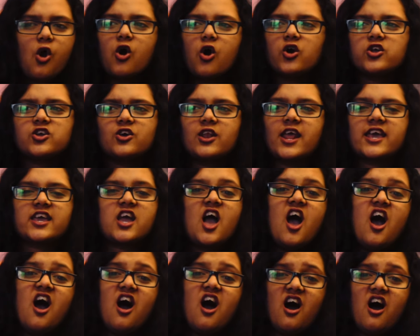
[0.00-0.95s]
Or you're
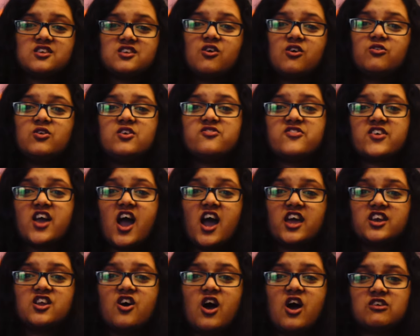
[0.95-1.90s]
like, the only thing
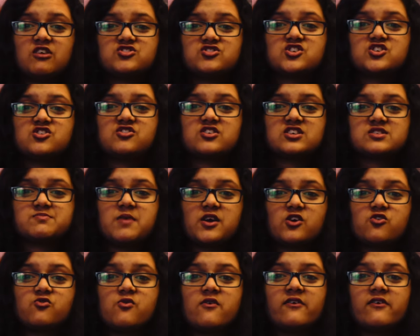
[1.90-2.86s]
I know how to cook is
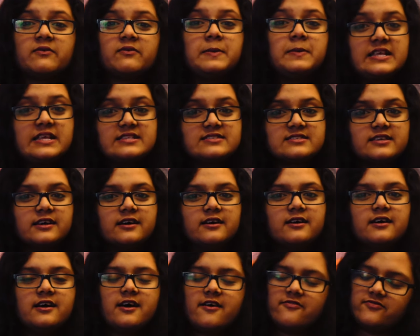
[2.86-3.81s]
microwave
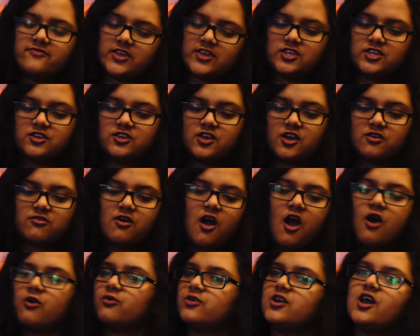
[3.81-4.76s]
pizza. Then you go,
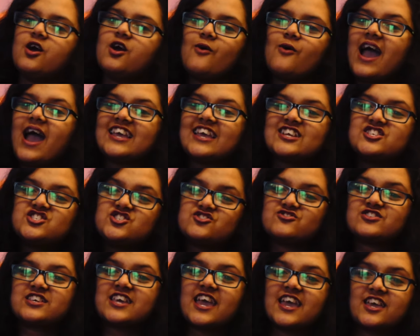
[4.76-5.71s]
oh no, I can
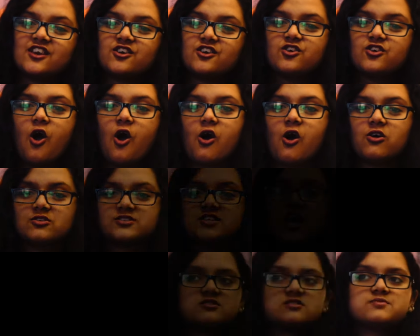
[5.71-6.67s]
choose the catered
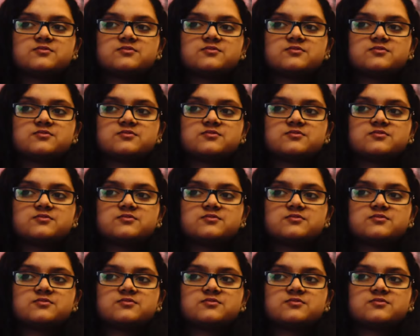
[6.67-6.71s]
halls.